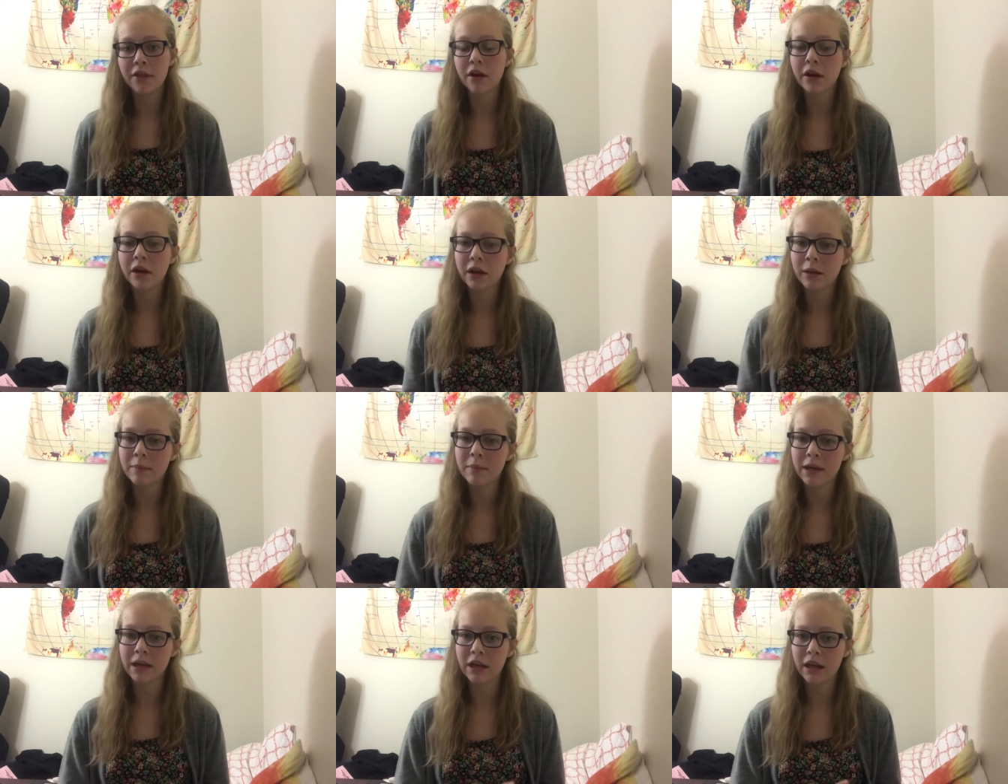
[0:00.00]
they're going to
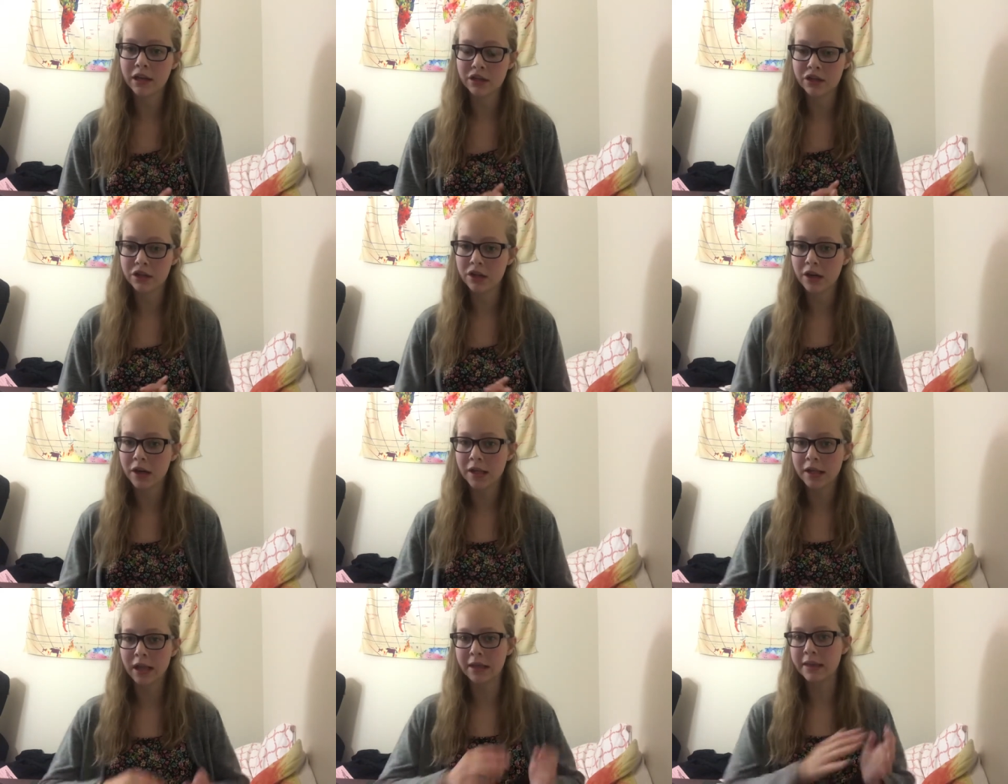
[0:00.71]
be
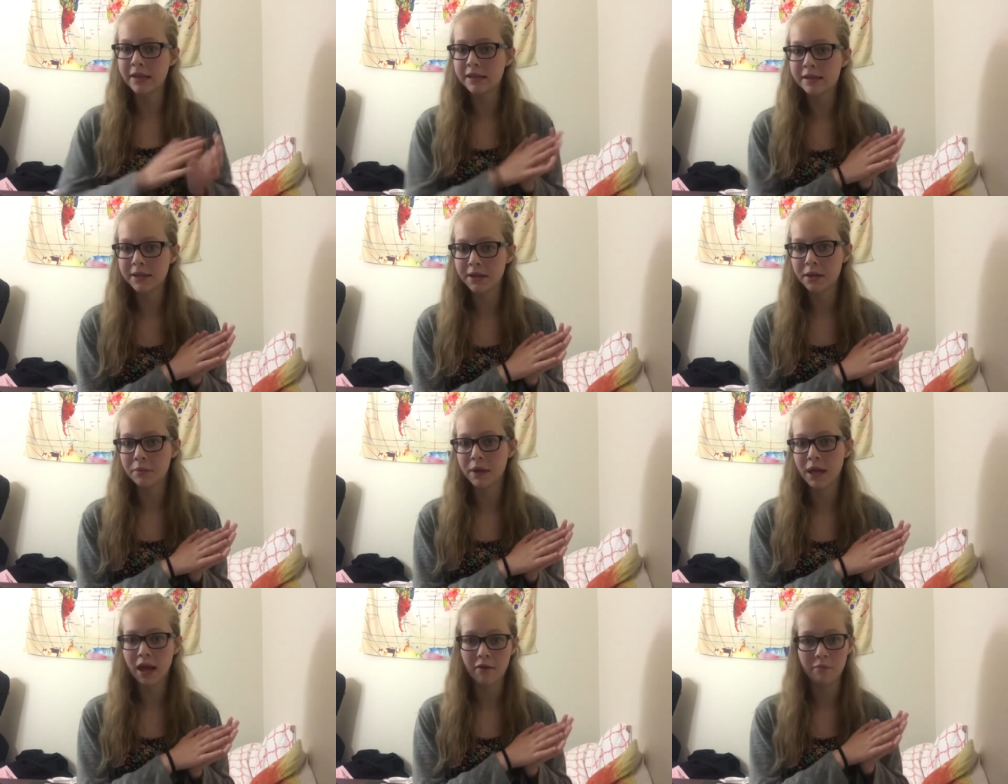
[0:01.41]
ensuring that this year
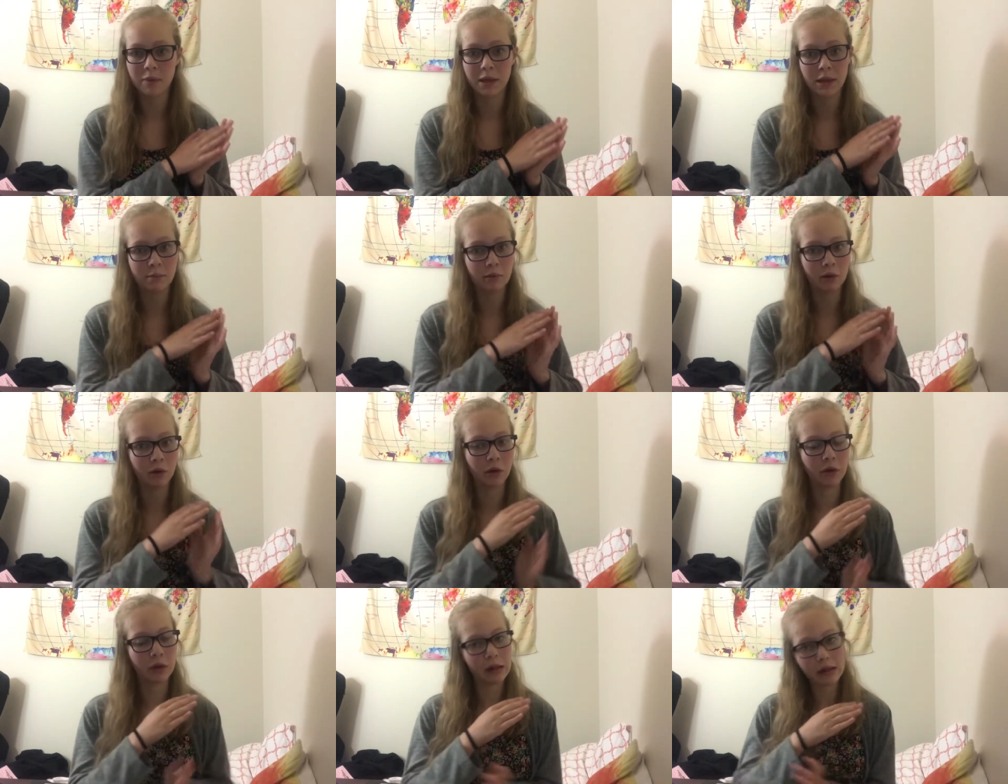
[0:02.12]
we have
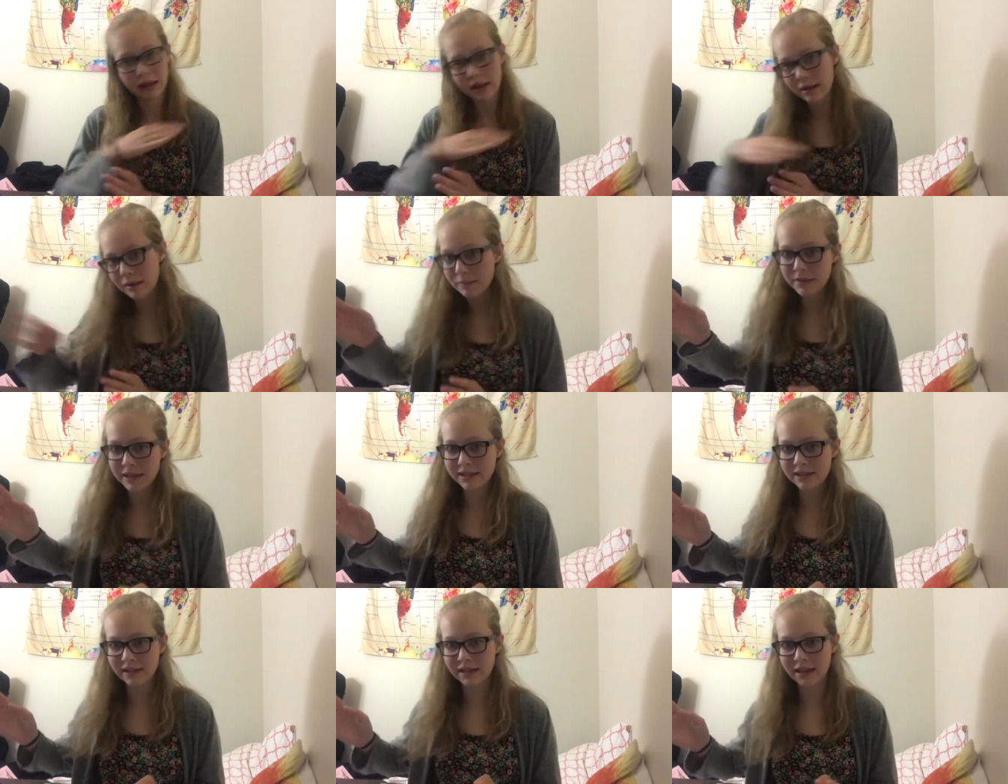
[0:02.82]
people
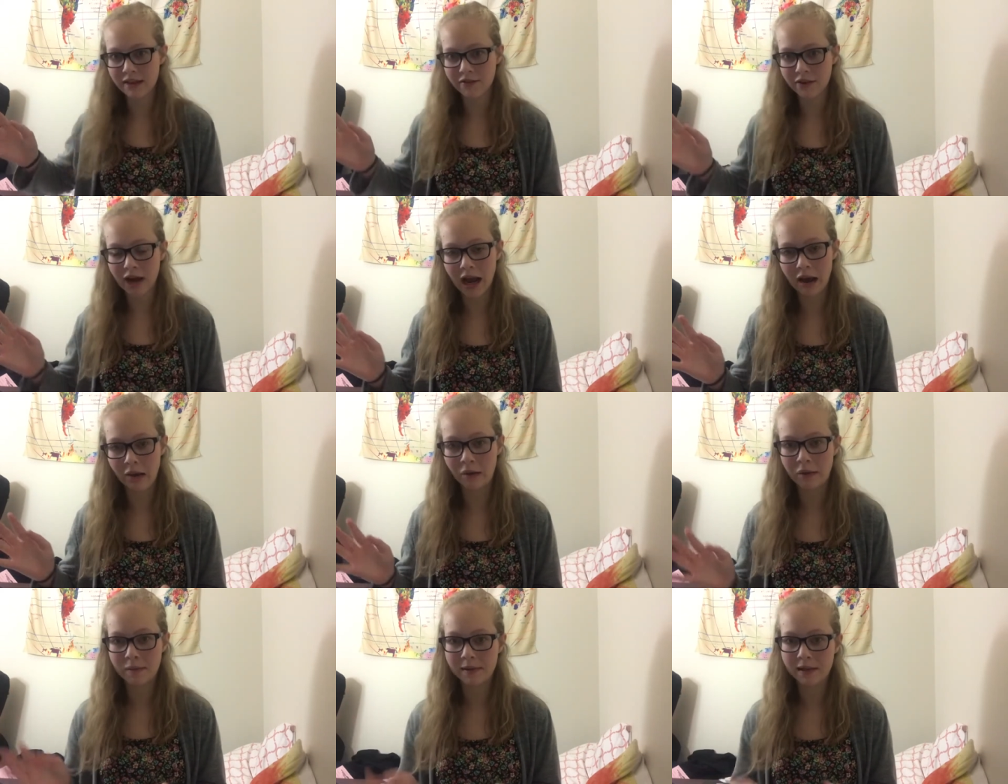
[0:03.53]
basically every
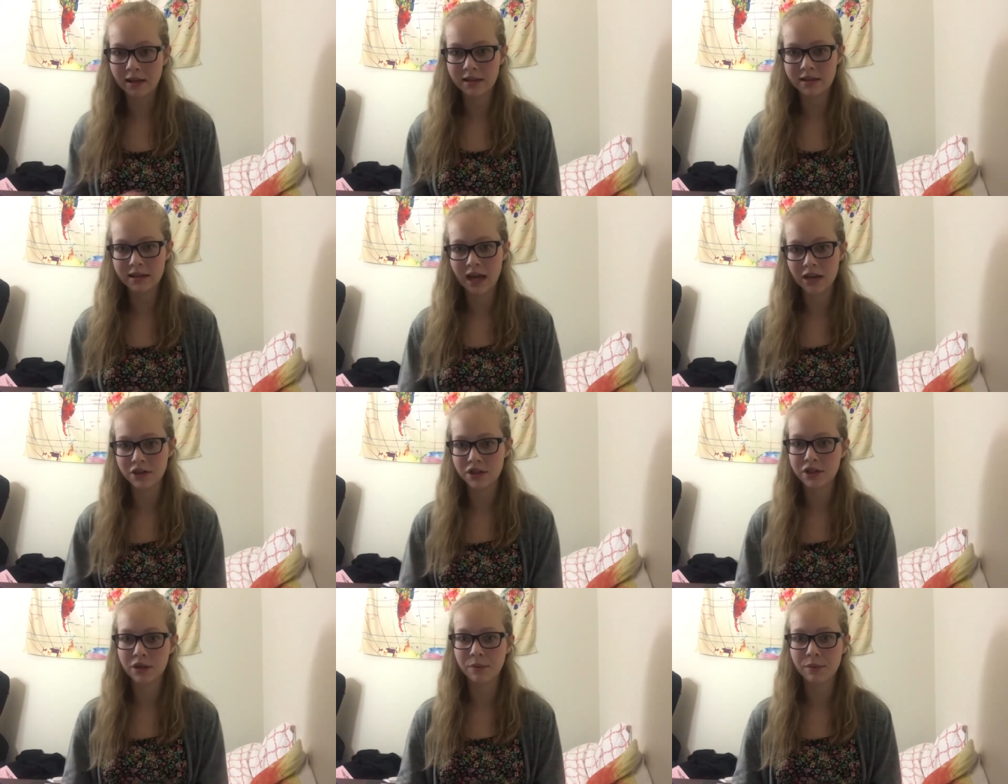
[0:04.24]
hour, because
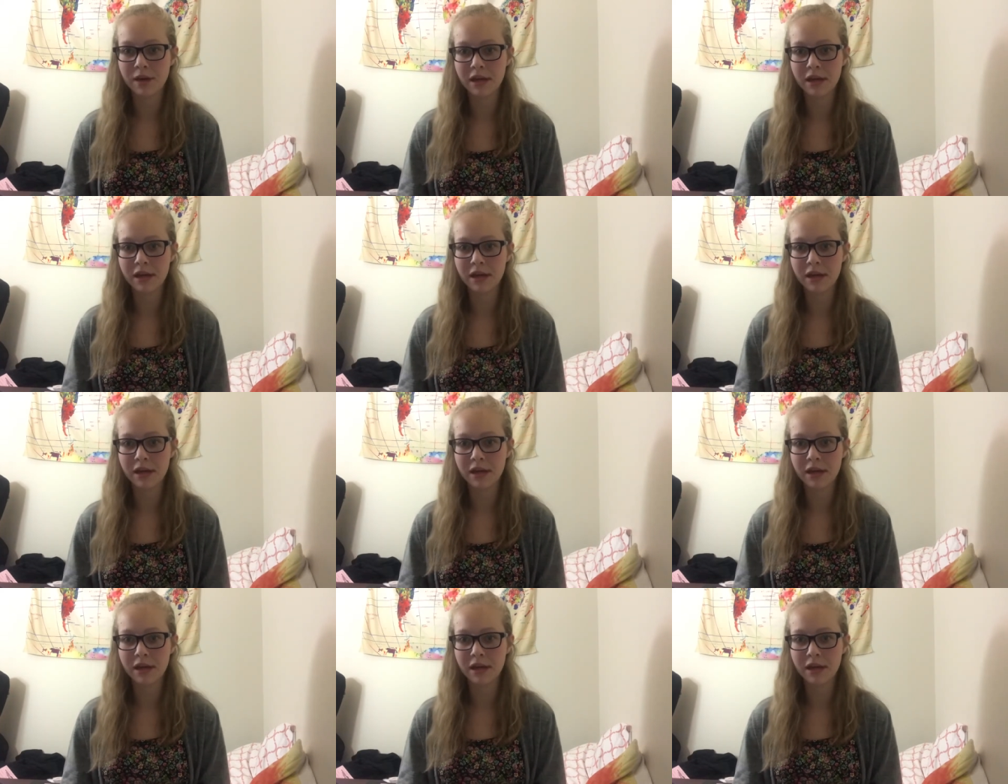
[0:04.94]
last year